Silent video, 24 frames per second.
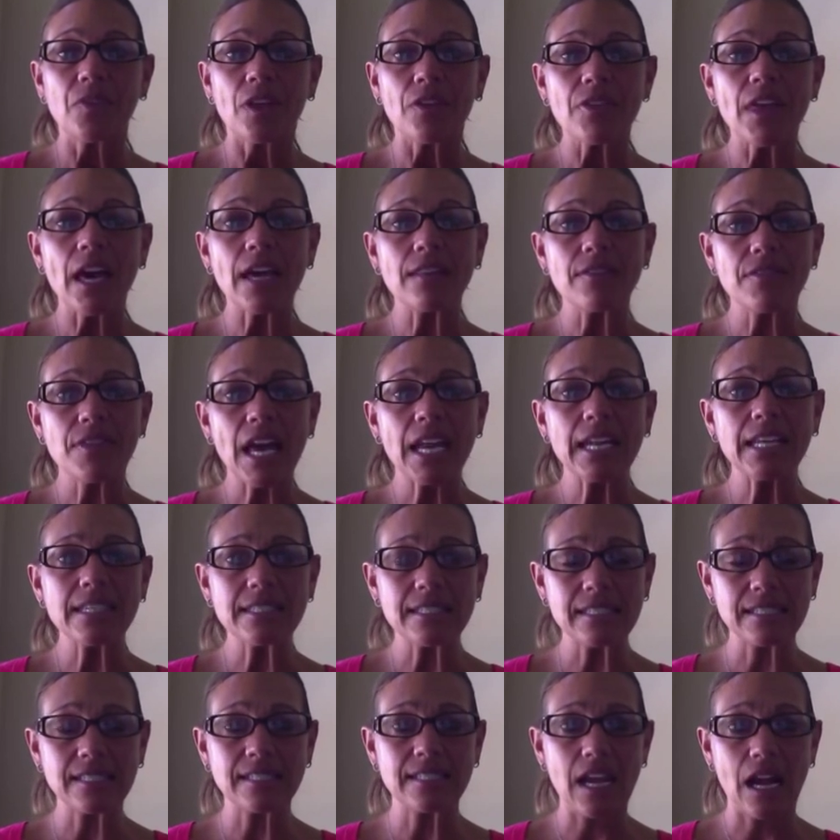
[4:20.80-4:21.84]
that is
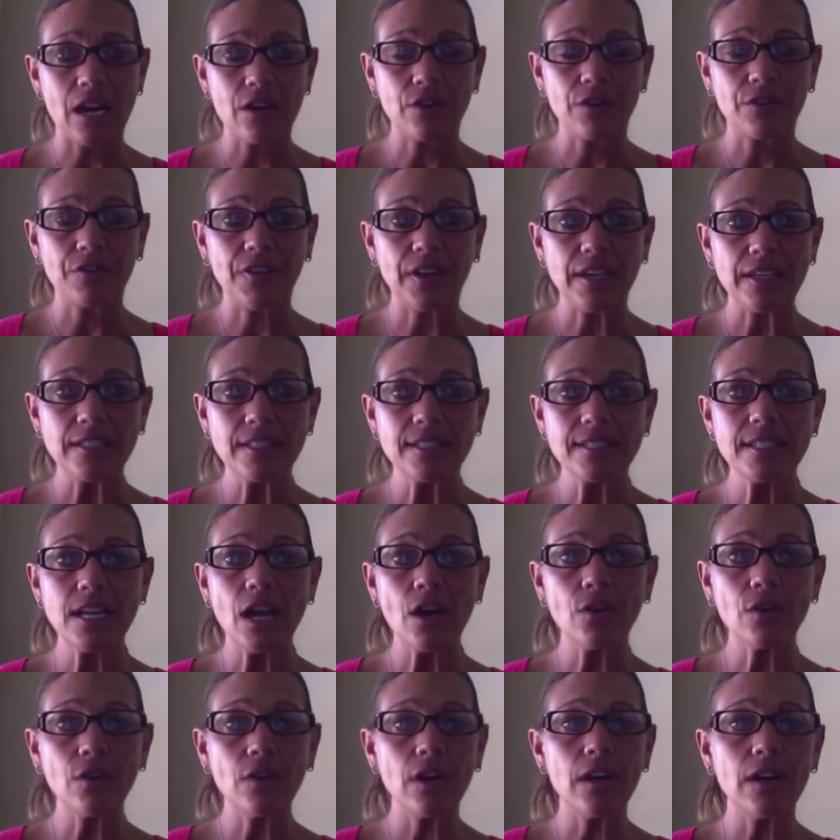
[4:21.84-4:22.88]
a sacrifice.
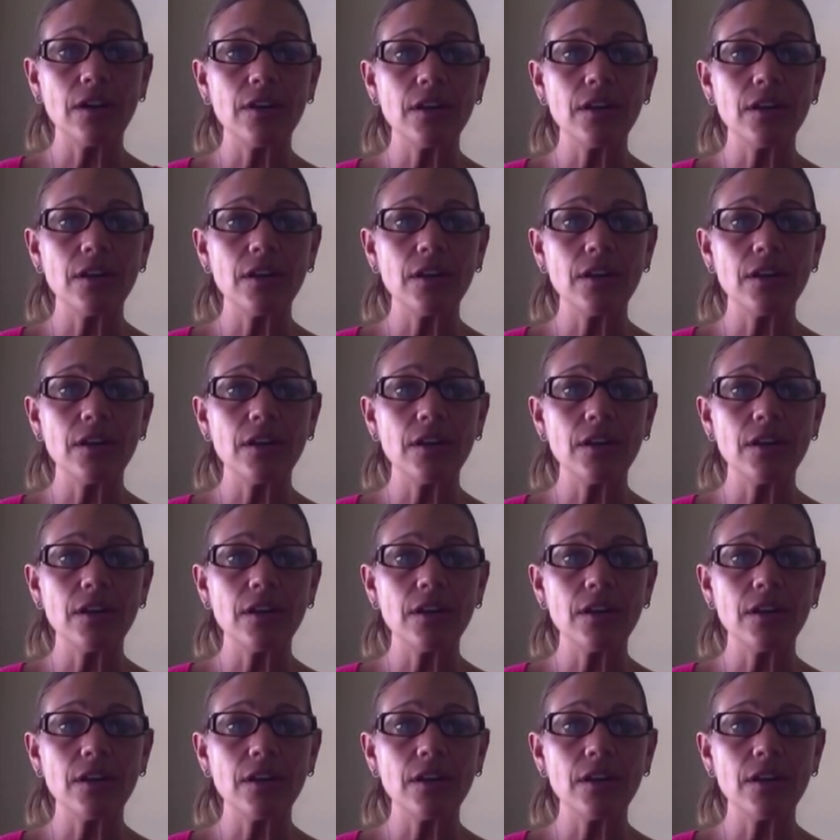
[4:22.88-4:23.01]
Now,